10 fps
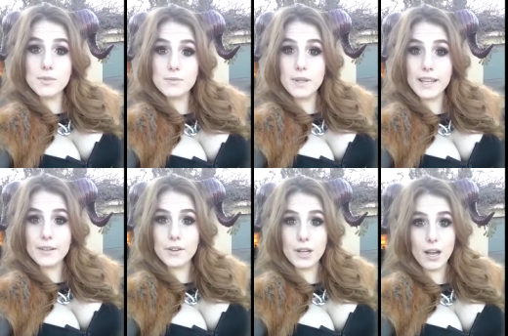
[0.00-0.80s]
I'm just
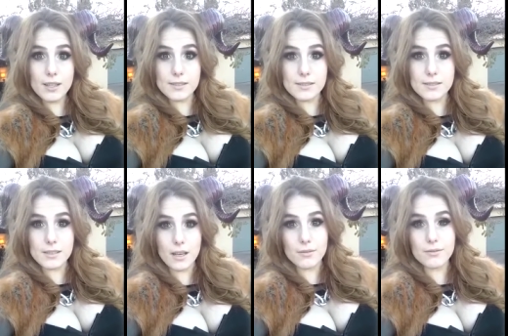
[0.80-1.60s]
planning for cons and
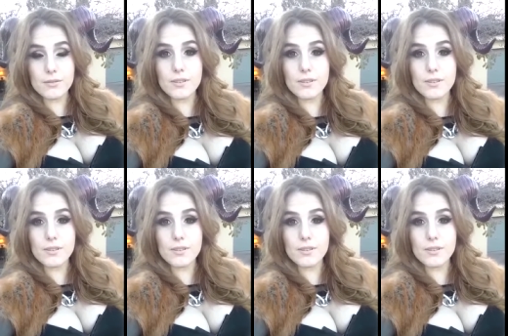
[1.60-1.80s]
stuff,